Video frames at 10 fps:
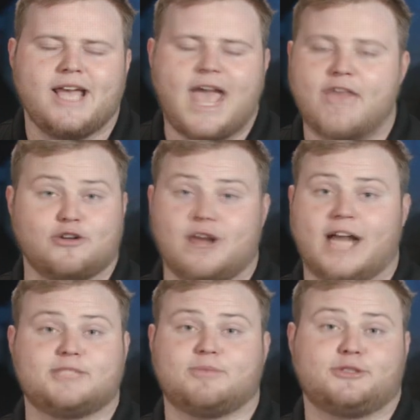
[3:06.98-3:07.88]
and they're
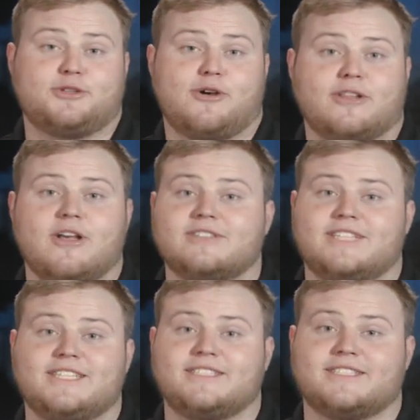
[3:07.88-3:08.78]
not supposed to go on long
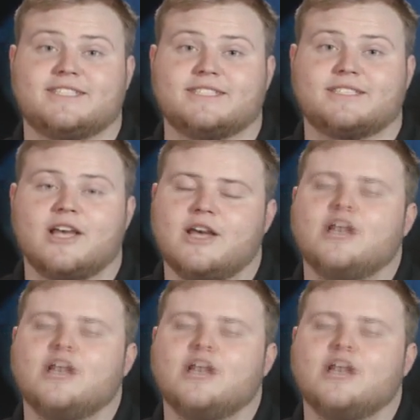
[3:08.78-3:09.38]
distances.